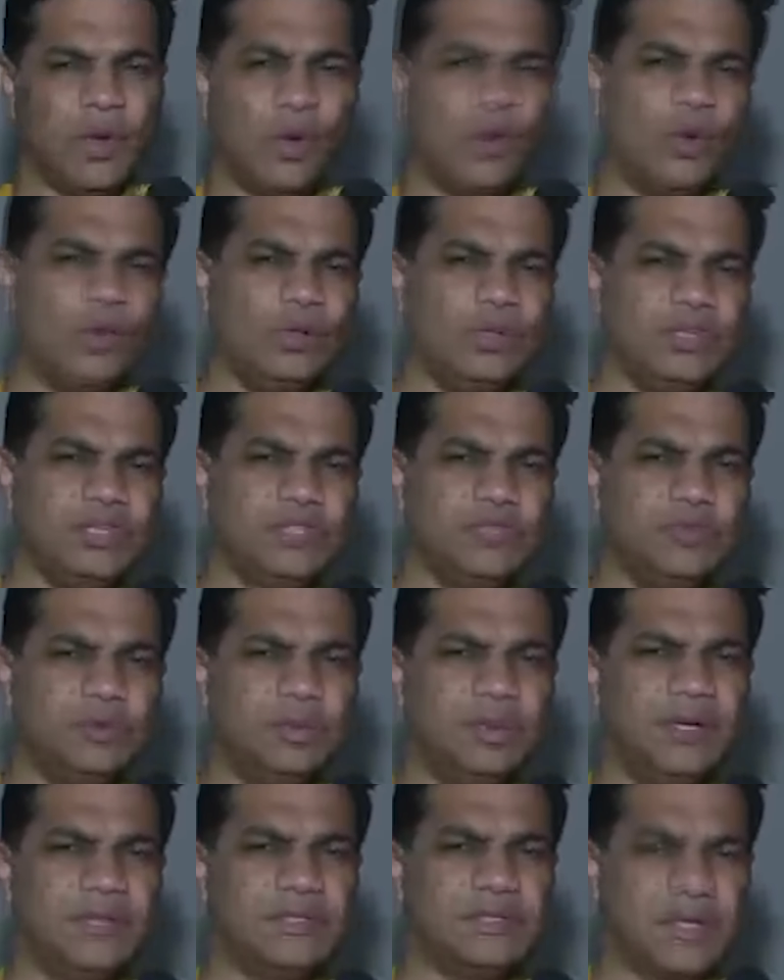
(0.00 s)
all these
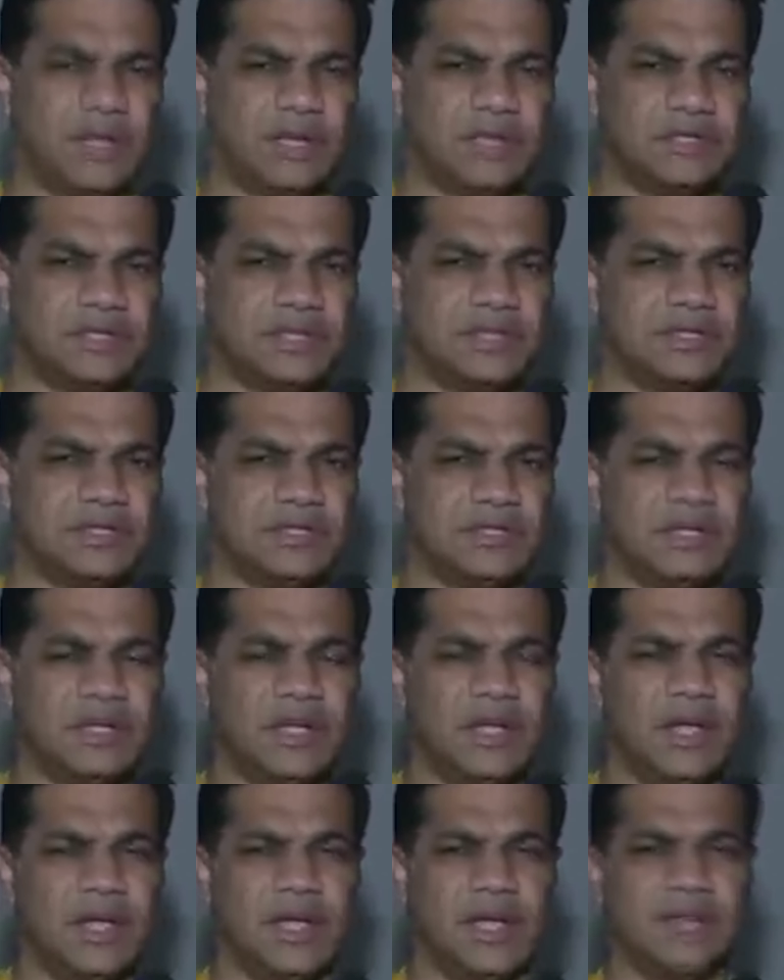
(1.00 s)
would be discussions
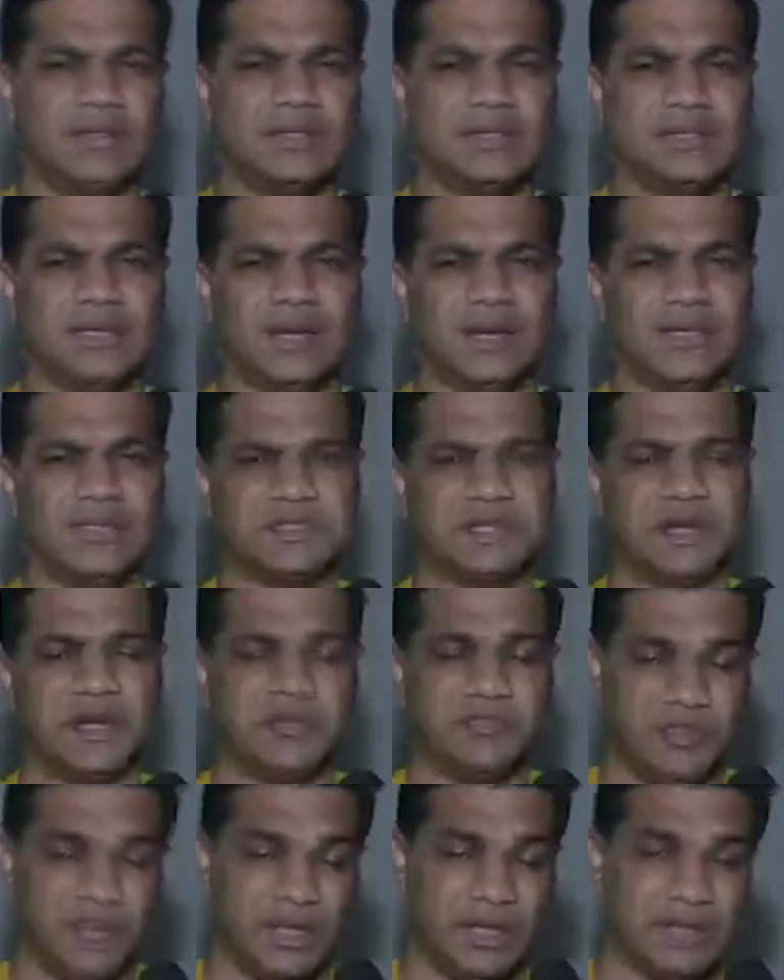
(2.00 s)
in this election,
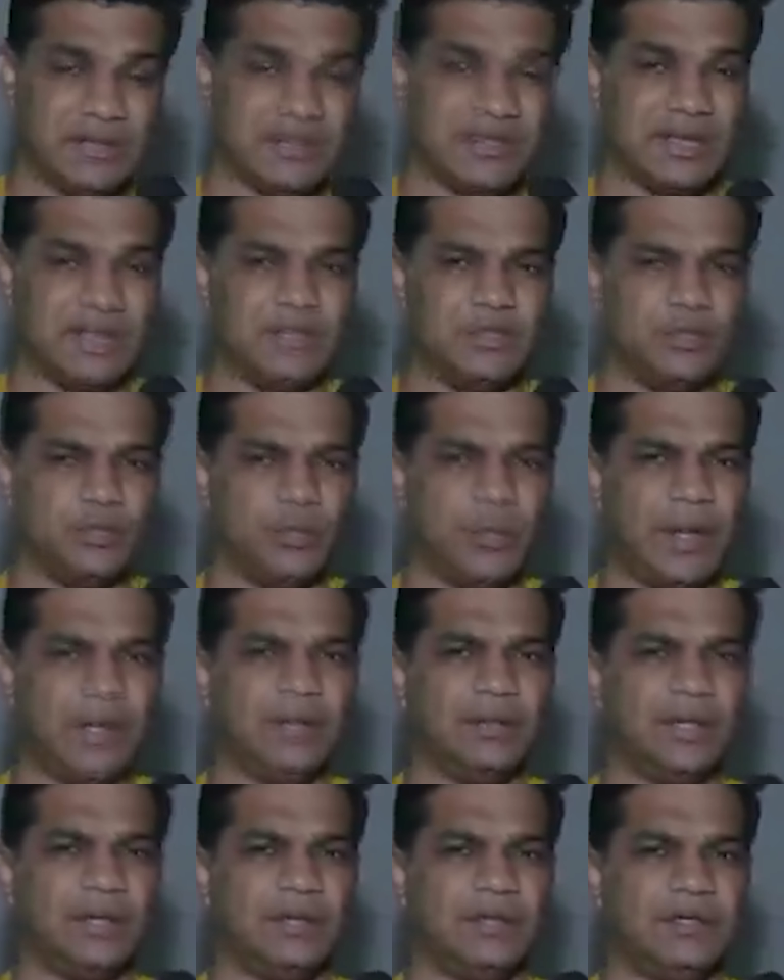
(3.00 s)
and we intend to
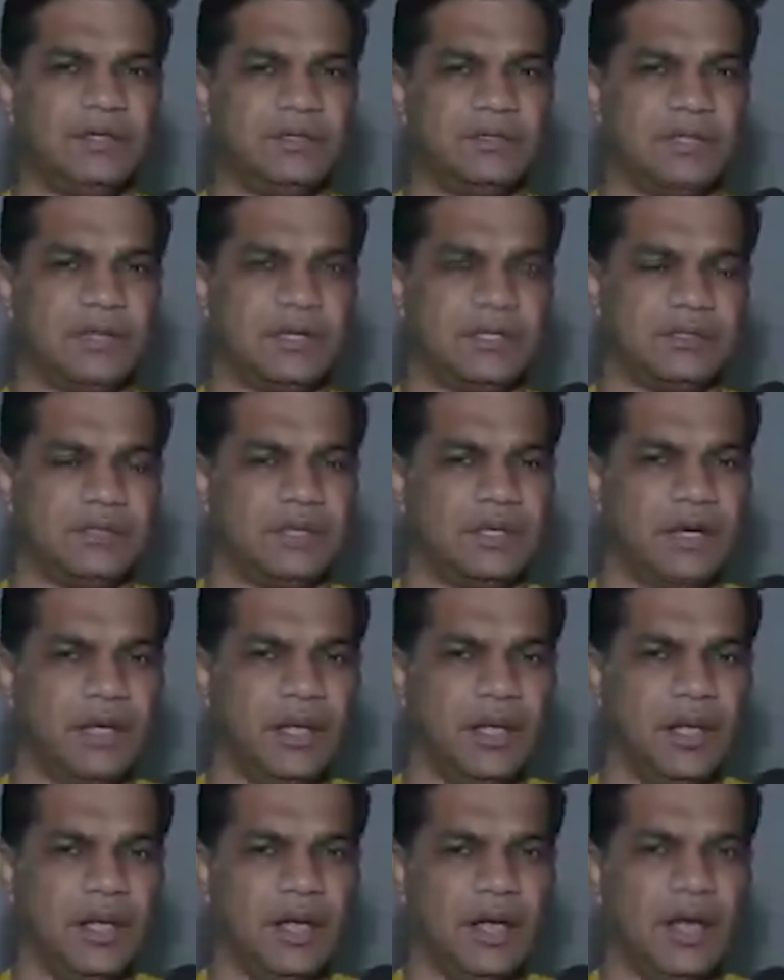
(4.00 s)
make that a discussion
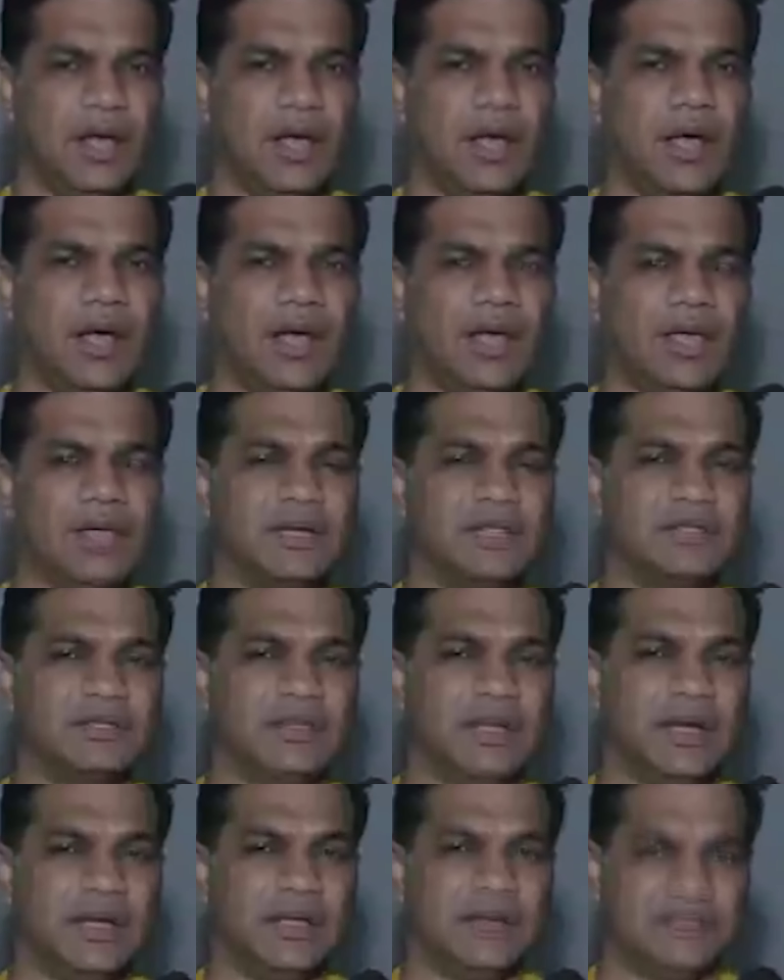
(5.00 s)
against
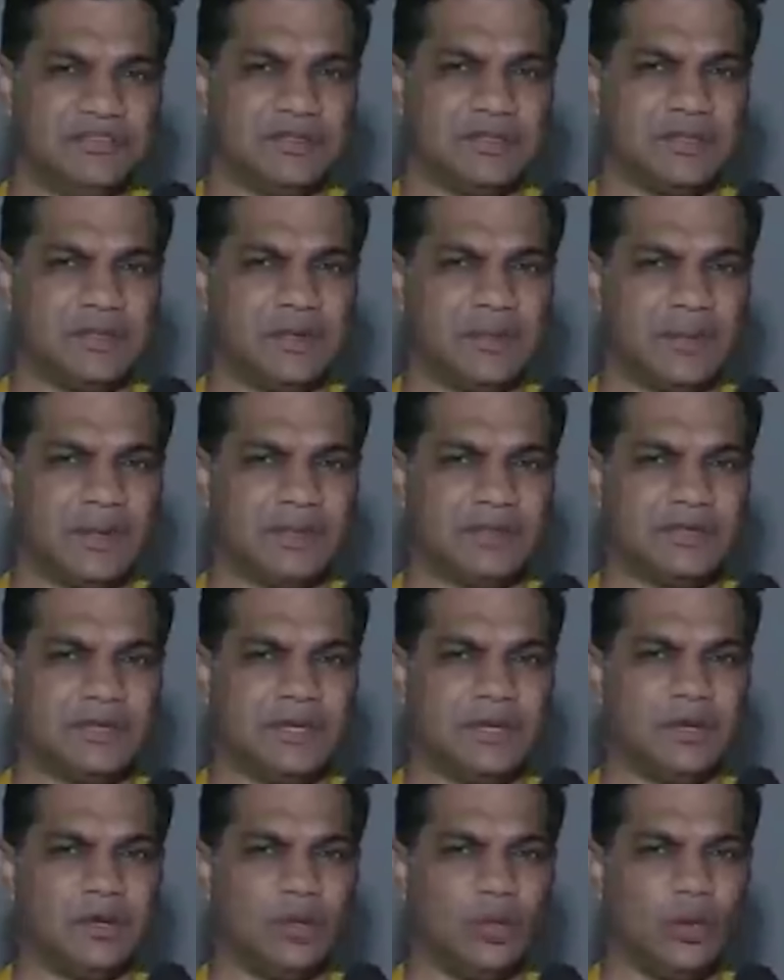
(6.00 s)
the left,
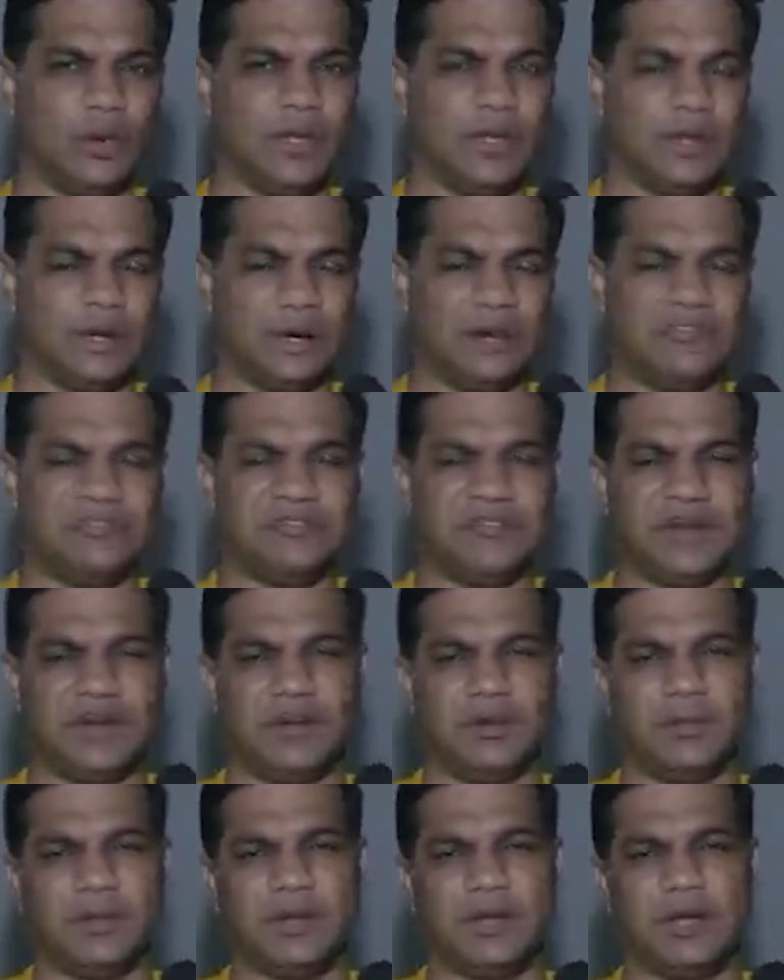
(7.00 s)
present ruling left
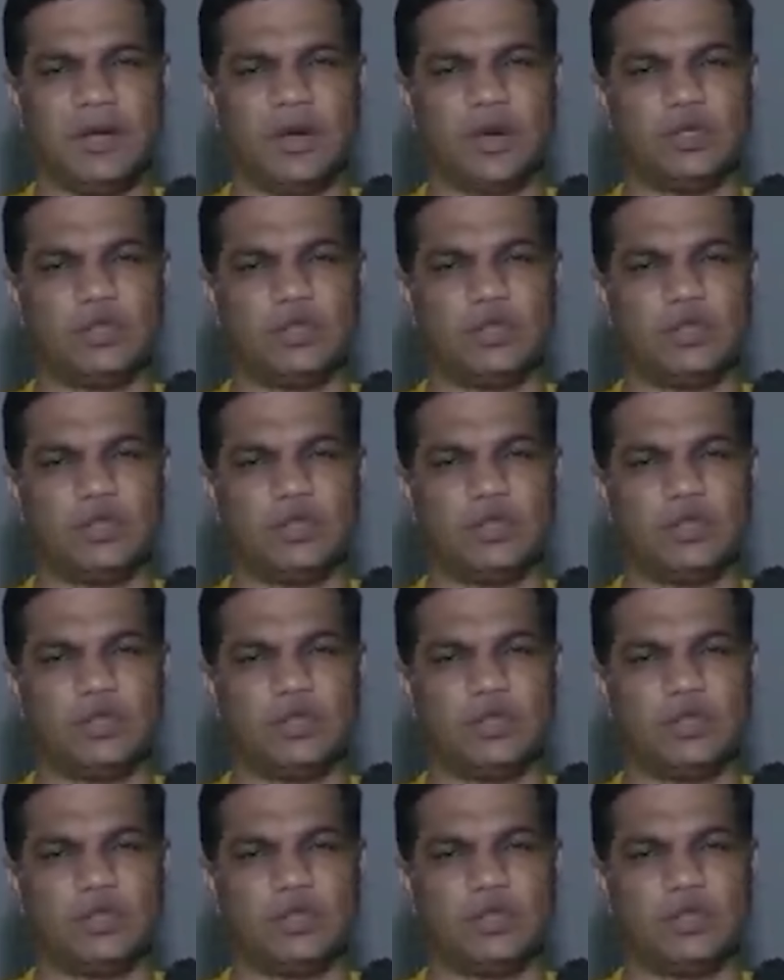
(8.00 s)
government. And